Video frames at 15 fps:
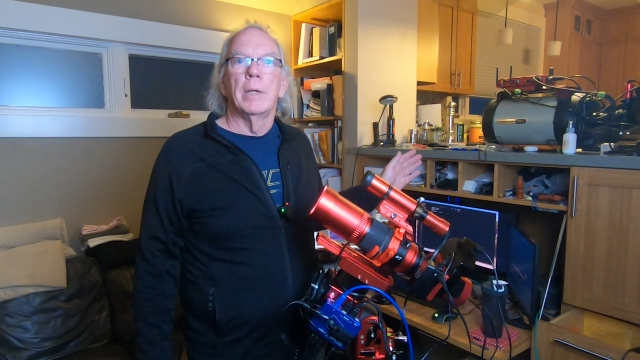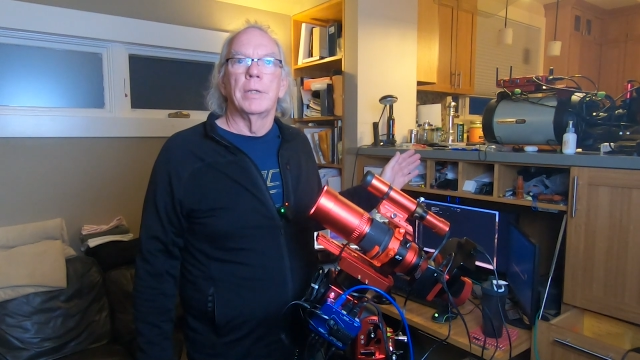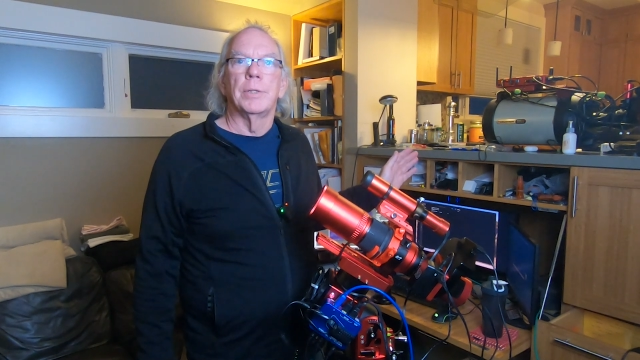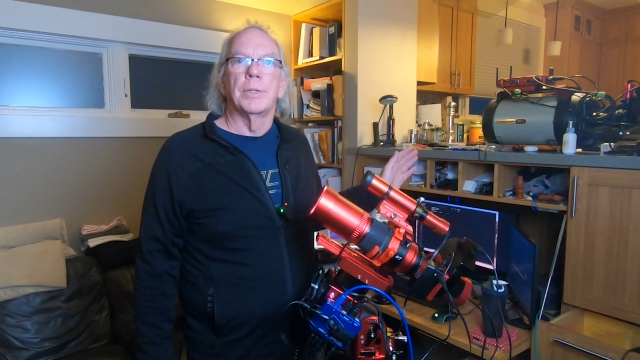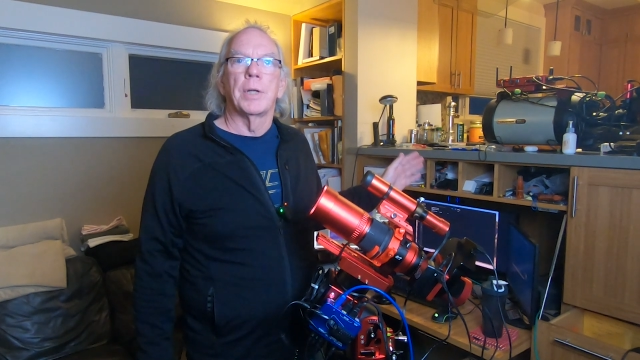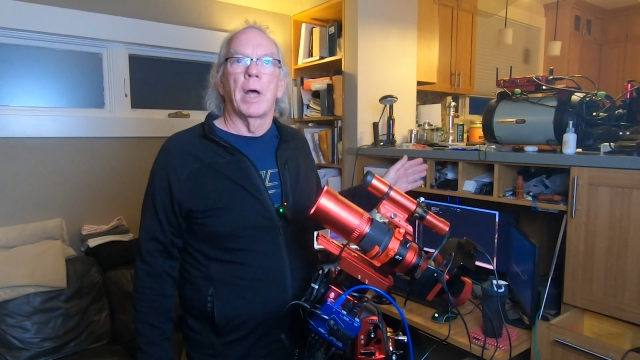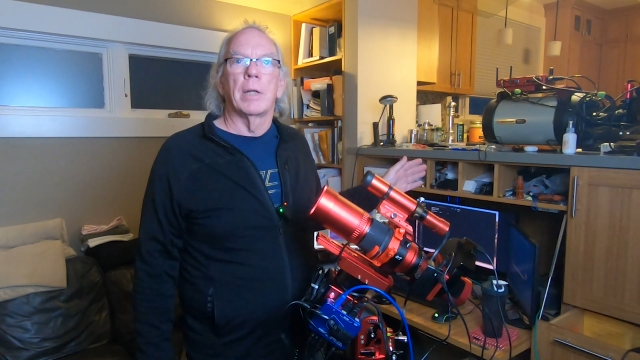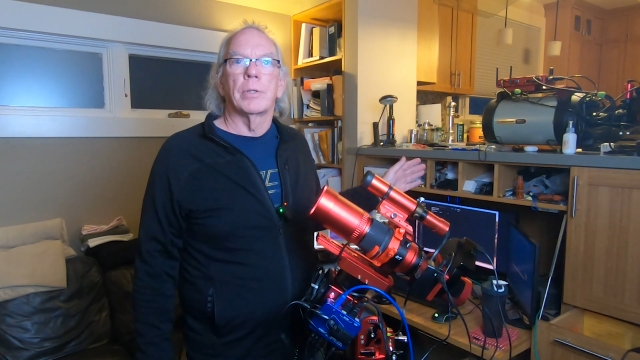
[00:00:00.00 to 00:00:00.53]

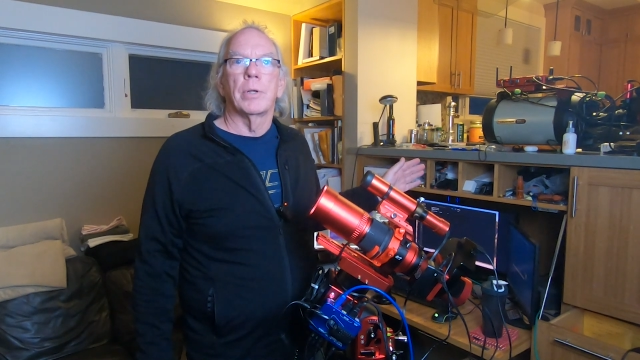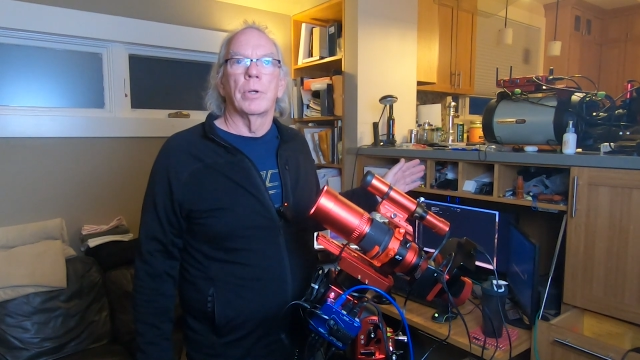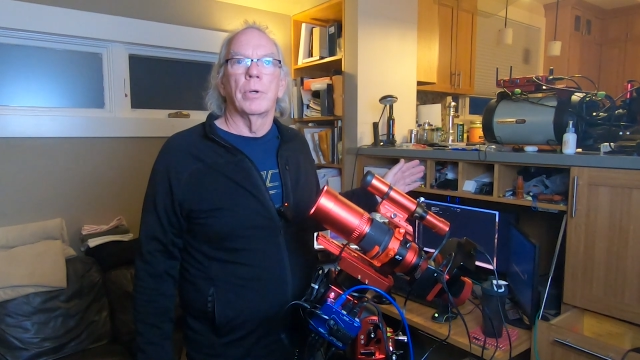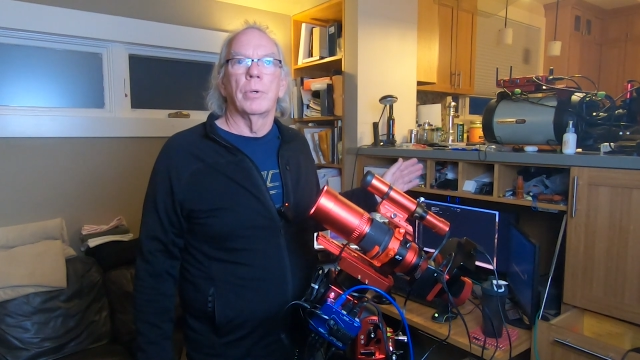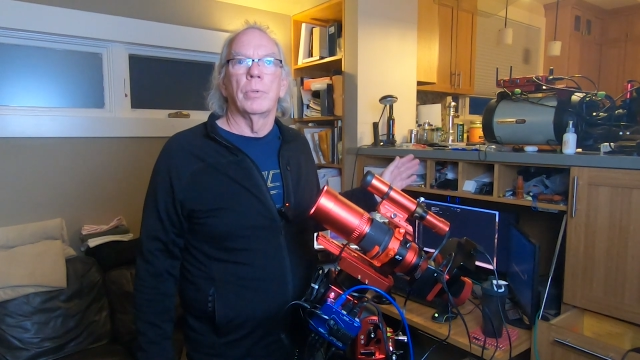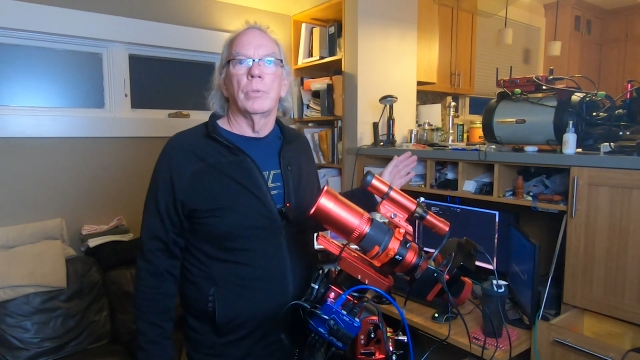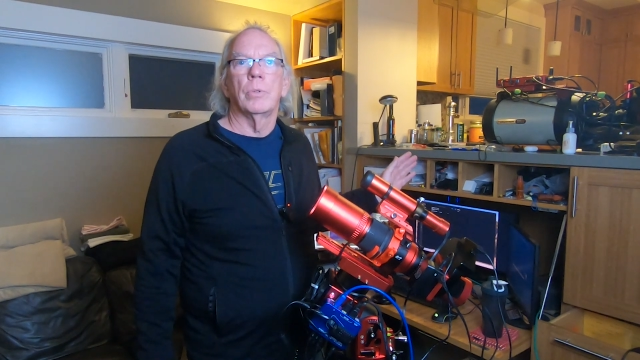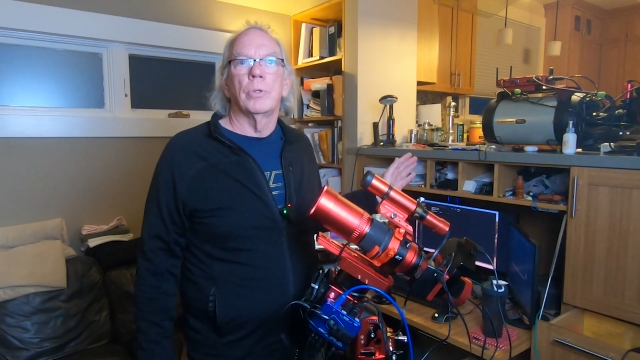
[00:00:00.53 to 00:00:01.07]

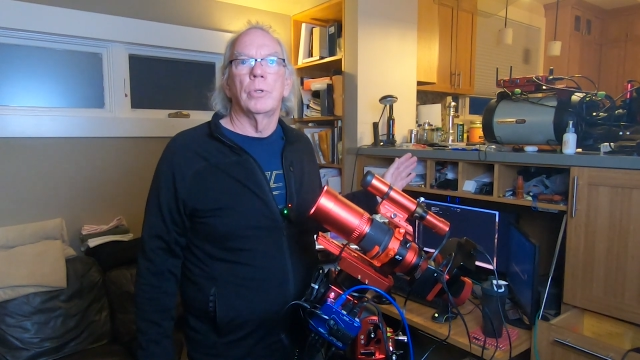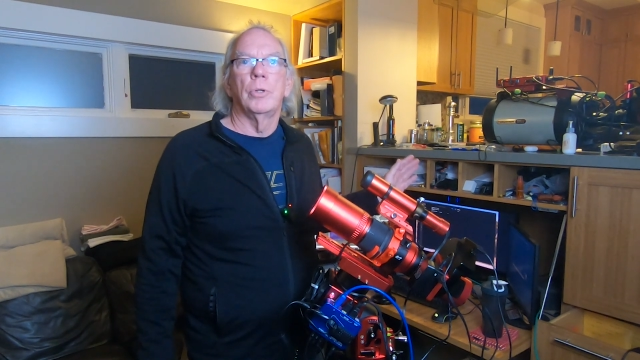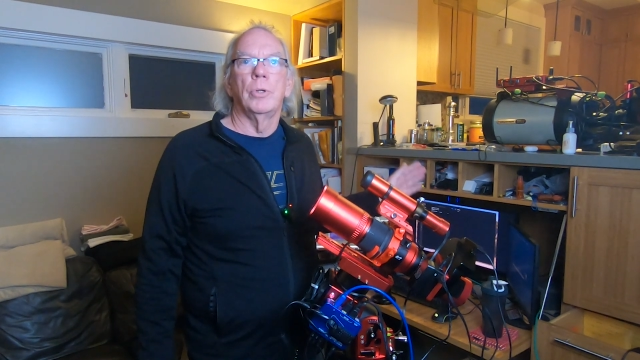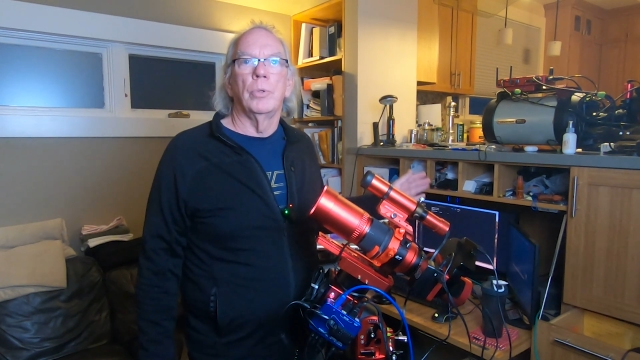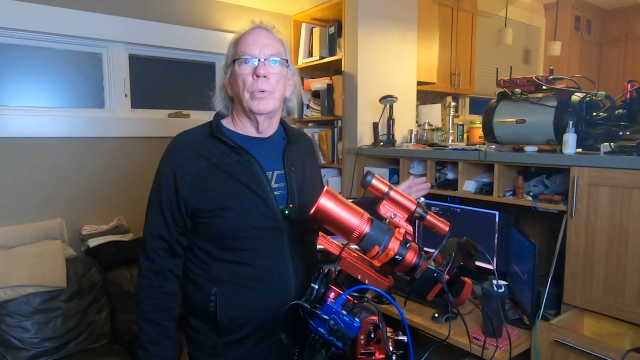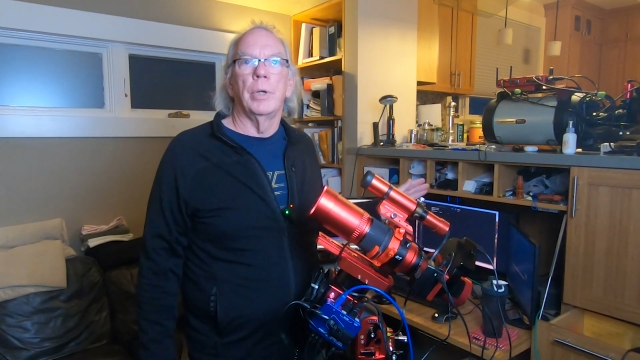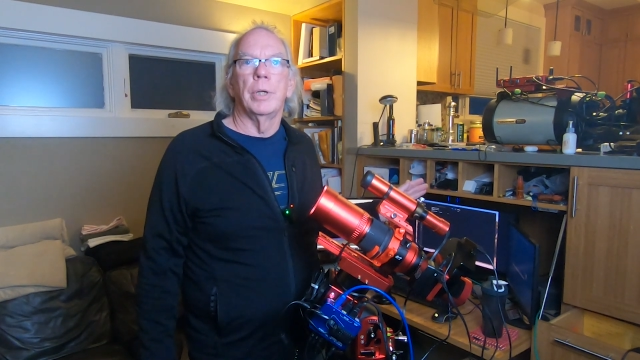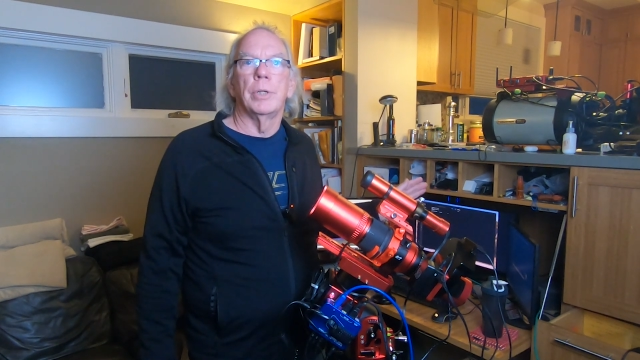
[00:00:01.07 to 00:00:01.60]
Asato
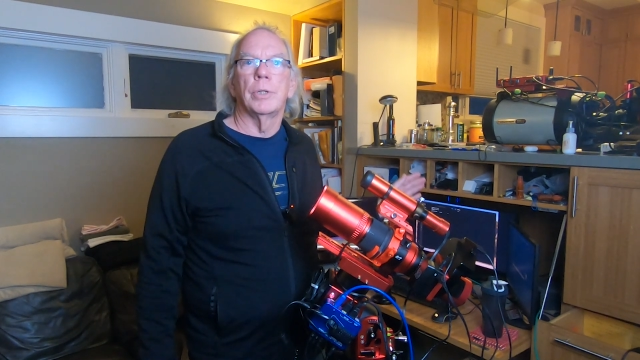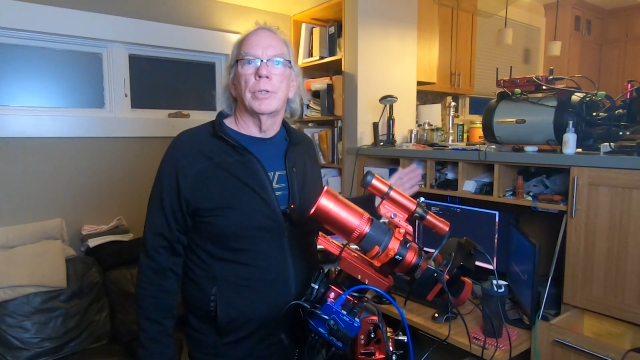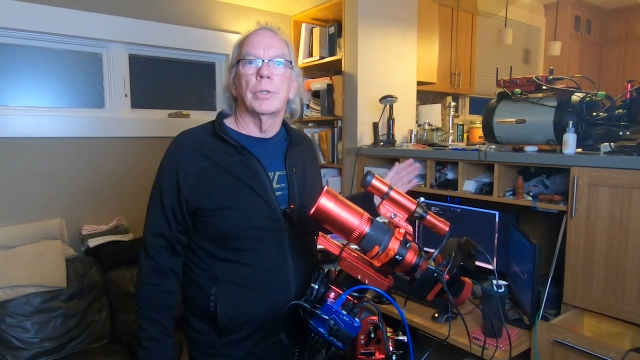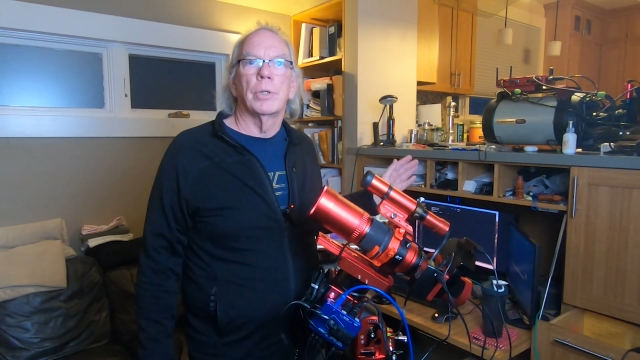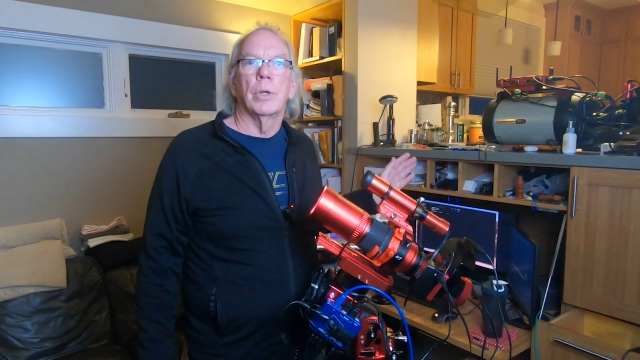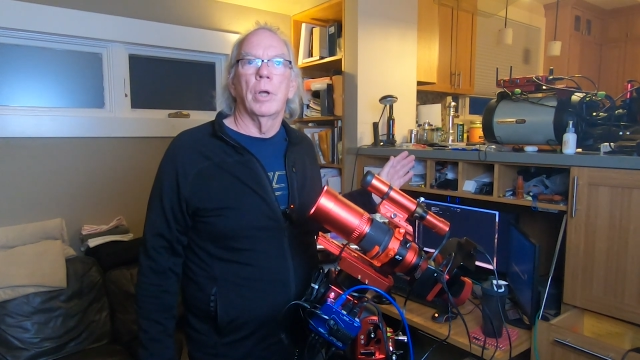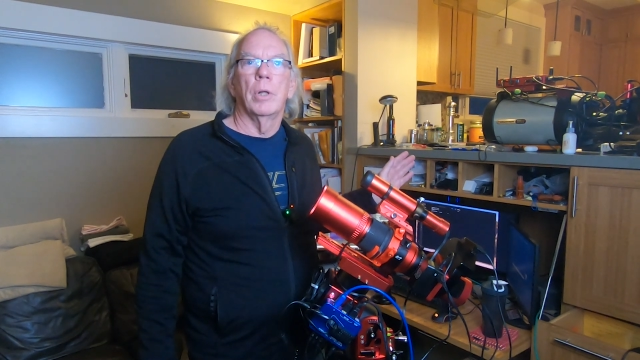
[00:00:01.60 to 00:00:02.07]
2-inch